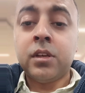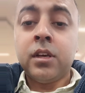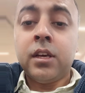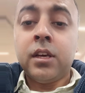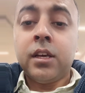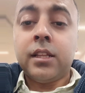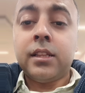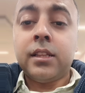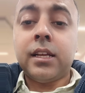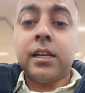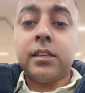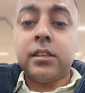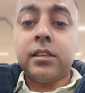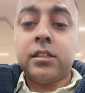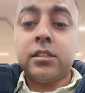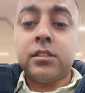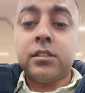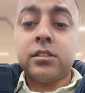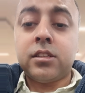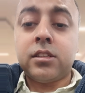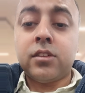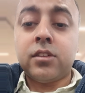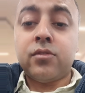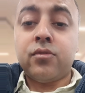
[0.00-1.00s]
that it
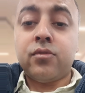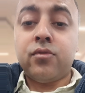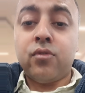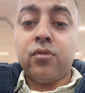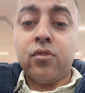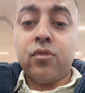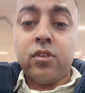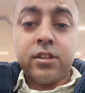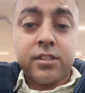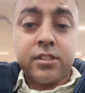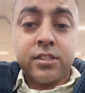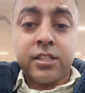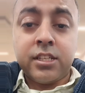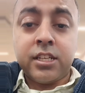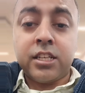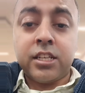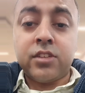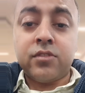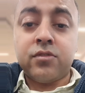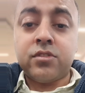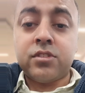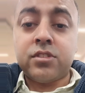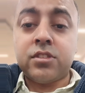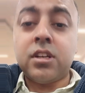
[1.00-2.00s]
is a false
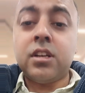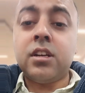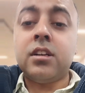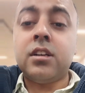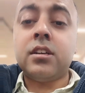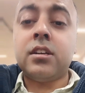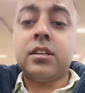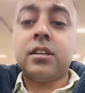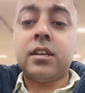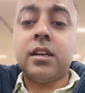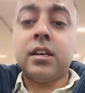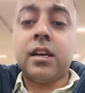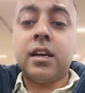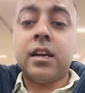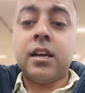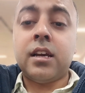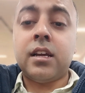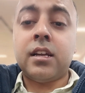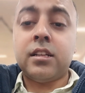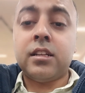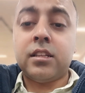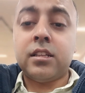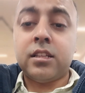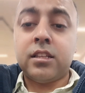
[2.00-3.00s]
negative result
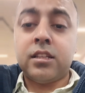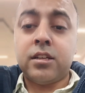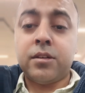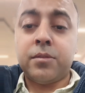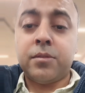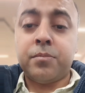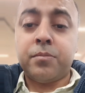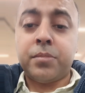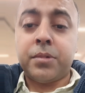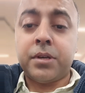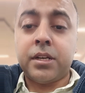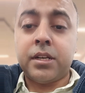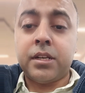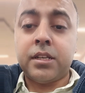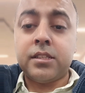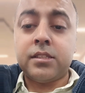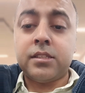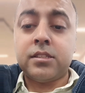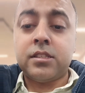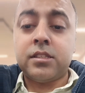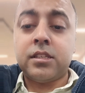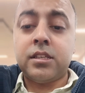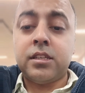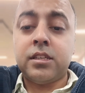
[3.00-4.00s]
and the
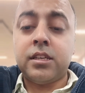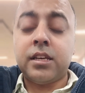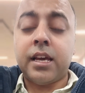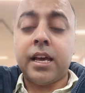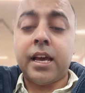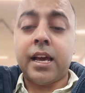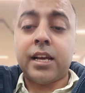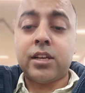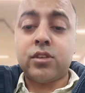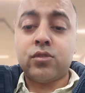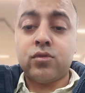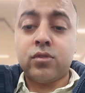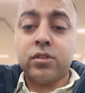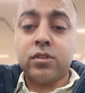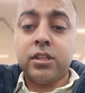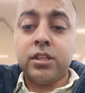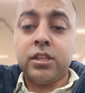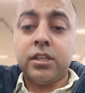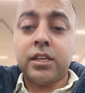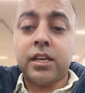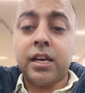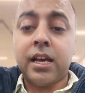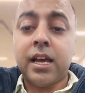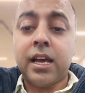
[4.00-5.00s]
pregnancy
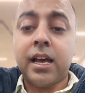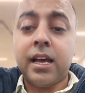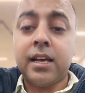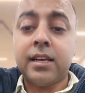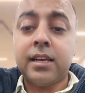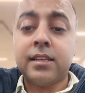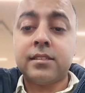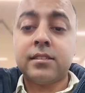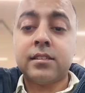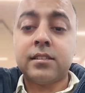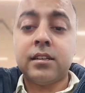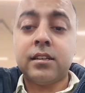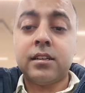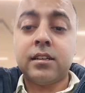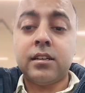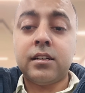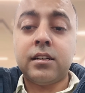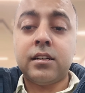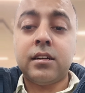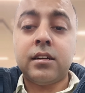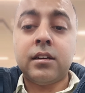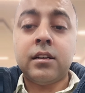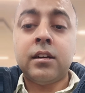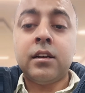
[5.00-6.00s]
actually has
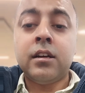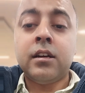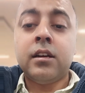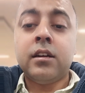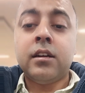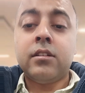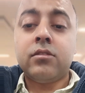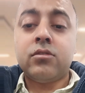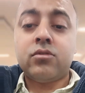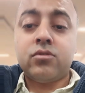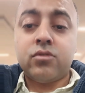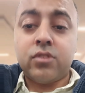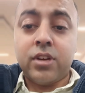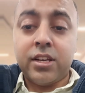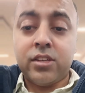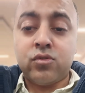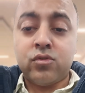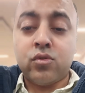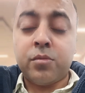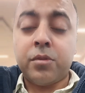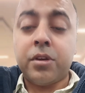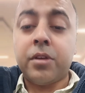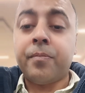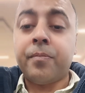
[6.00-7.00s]
a trisomy.